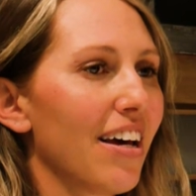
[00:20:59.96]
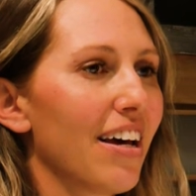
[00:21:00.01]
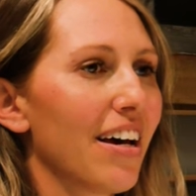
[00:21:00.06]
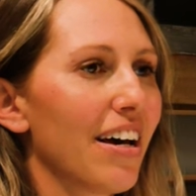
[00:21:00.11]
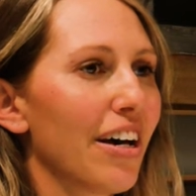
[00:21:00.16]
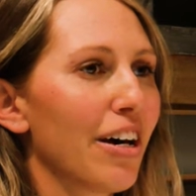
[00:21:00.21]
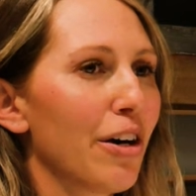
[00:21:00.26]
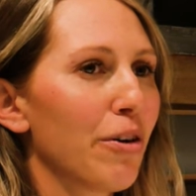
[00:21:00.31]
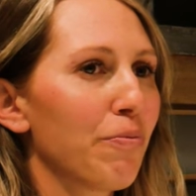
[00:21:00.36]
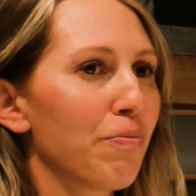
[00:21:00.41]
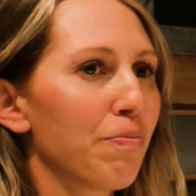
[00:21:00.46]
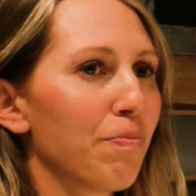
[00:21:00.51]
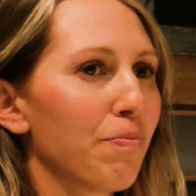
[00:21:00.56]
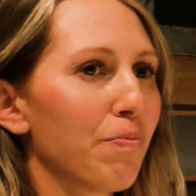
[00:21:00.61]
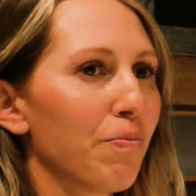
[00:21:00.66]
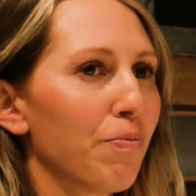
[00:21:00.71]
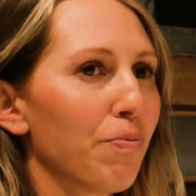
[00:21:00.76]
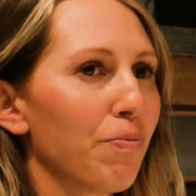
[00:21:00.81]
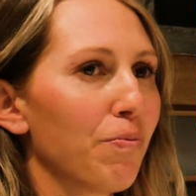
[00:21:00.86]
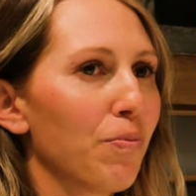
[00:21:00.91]
um,
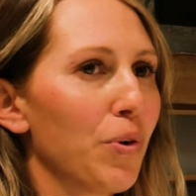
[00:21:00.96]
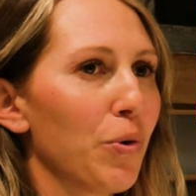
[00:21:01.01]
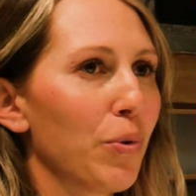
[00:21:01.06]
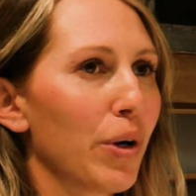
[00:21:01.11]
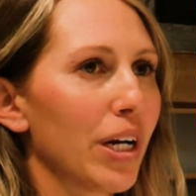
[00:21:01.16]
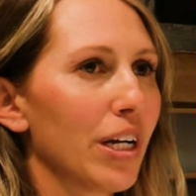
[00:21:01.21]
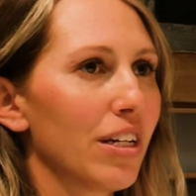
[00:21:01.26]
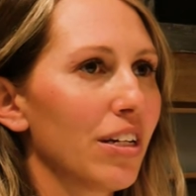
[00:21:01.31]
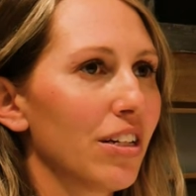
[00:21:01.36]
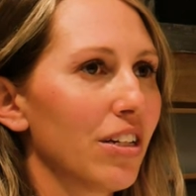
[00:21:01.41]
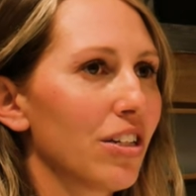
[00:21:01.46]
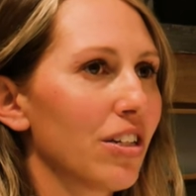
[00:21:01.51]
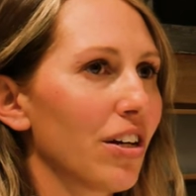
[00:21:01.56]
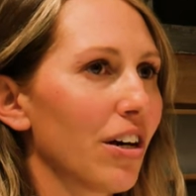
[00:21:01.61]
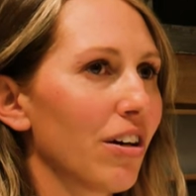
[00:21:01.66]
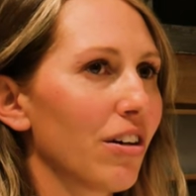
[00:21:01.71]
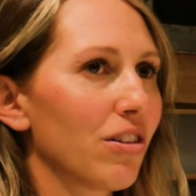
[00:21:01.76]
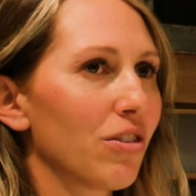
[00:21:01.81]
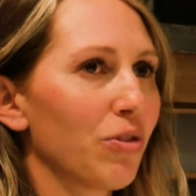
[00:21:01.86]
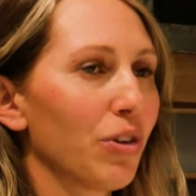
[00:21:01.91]
we wanted to
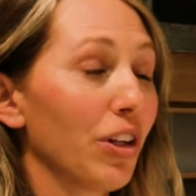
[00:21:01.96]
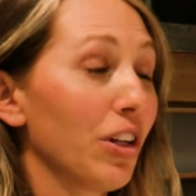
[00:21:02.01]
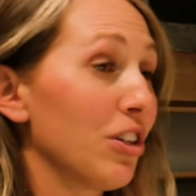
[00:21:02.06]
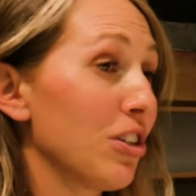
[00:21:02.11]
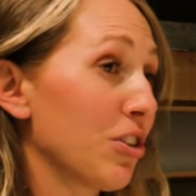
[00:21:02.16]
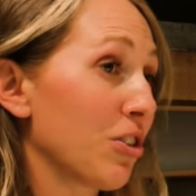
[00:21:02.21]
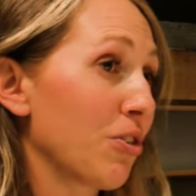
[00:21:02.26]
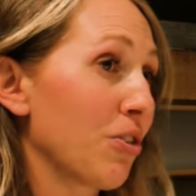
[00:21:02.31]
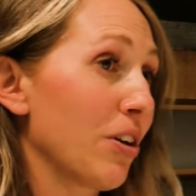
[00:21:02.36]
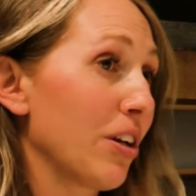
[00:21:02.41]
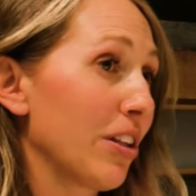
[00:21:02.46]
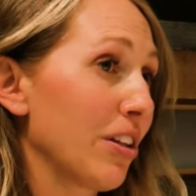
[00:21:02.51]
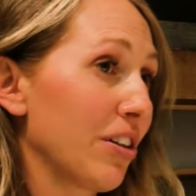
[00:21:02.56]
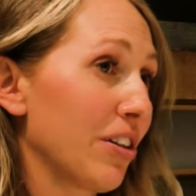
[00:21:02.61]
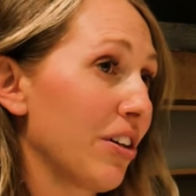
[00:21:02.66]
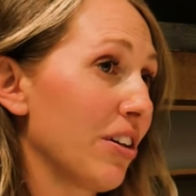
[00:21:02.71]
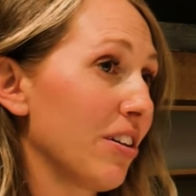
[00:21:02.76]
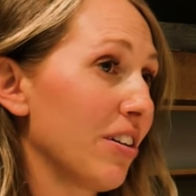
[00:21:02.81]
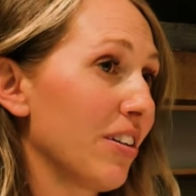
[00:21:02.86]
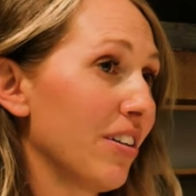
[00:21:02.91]
start really just growing the
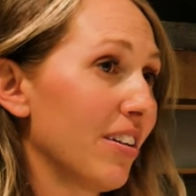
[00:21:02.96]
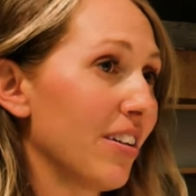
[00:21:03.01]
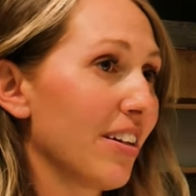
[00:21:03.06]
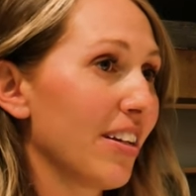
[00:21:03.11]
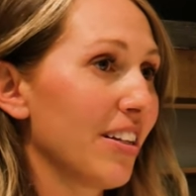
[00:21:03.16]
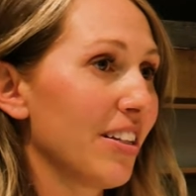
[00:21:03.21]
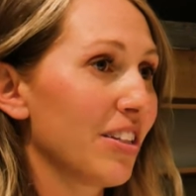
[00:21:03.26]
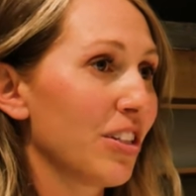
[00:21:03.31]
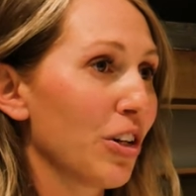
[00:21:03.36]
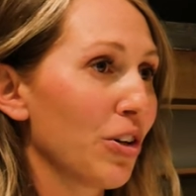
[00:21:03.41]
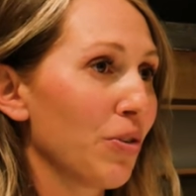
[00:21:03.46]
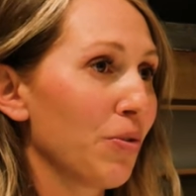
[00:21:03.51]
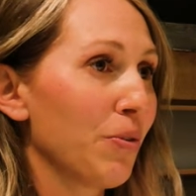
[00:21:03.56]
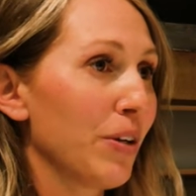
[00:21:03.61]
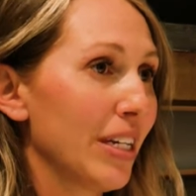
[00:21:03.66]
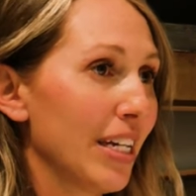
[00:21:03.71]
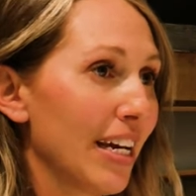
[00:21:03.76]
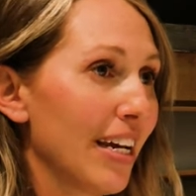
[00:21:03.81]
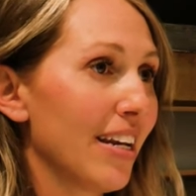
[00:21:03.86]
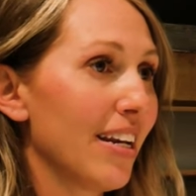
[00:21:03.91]
herd. And so we
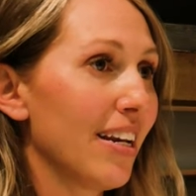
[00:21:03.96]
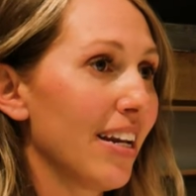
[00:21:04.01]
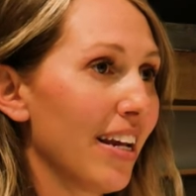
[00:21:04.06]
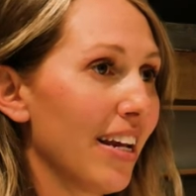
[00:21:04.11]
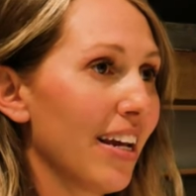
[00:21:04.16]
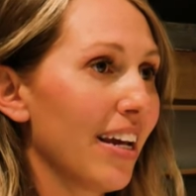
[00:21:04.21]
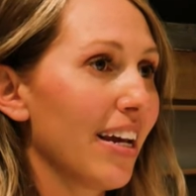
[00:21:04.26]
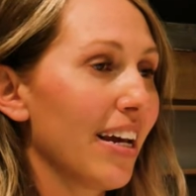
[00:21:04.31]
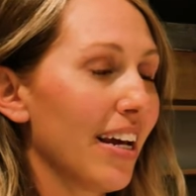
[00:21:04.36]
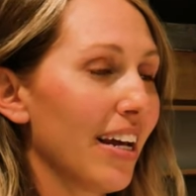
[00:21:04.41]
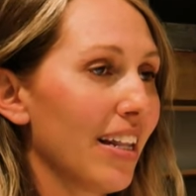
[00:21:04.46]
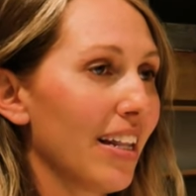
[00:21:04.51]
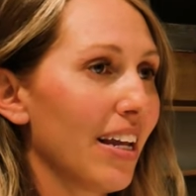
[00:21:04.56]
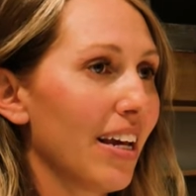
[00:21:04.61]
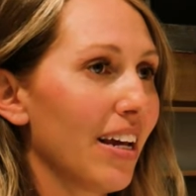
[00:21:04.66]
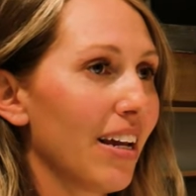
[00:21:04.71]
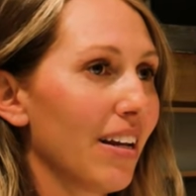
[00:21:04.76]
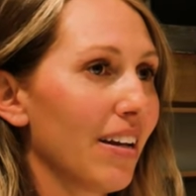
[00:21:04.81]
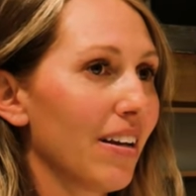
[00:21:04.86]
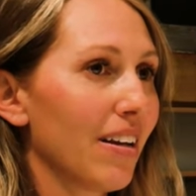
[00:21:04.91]
did. And
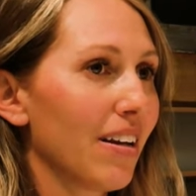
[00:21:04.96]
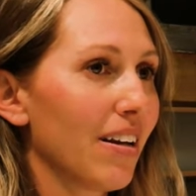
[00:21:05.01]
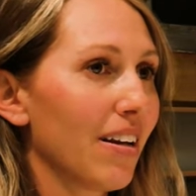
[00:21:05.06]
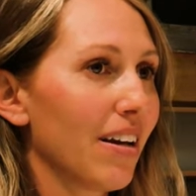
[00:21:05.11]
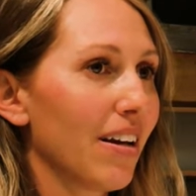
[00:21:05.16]
then,